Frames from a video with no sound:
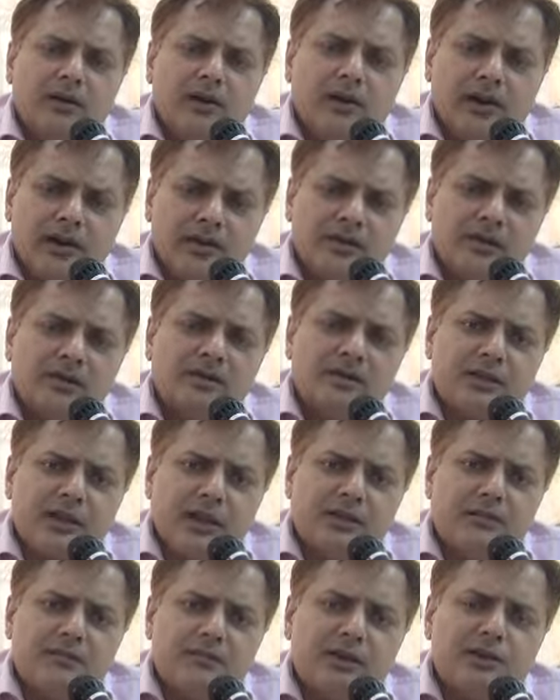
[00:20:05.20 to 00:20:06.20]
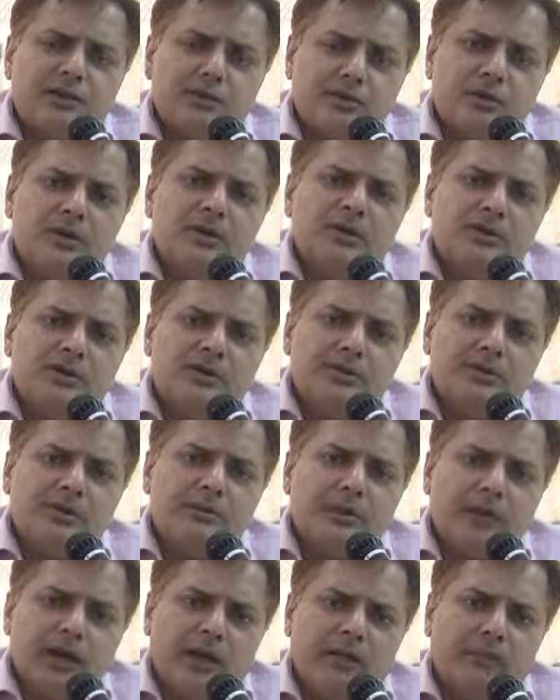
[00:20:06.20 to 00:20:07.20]
elections came, when jury
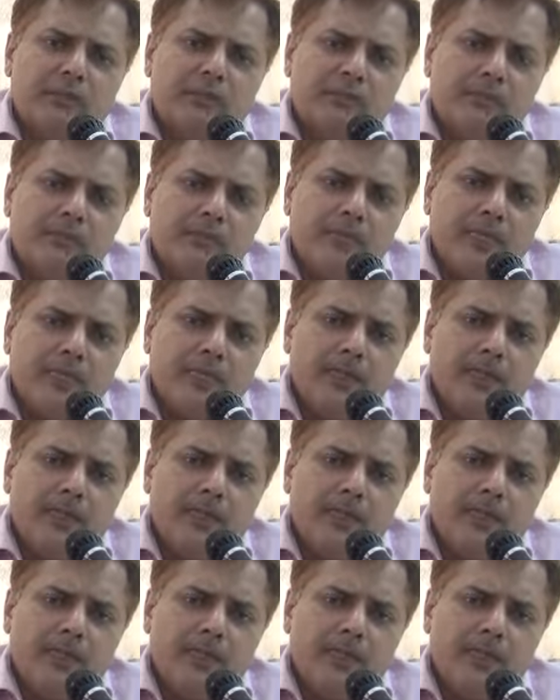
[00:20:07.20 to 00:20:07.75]
system came,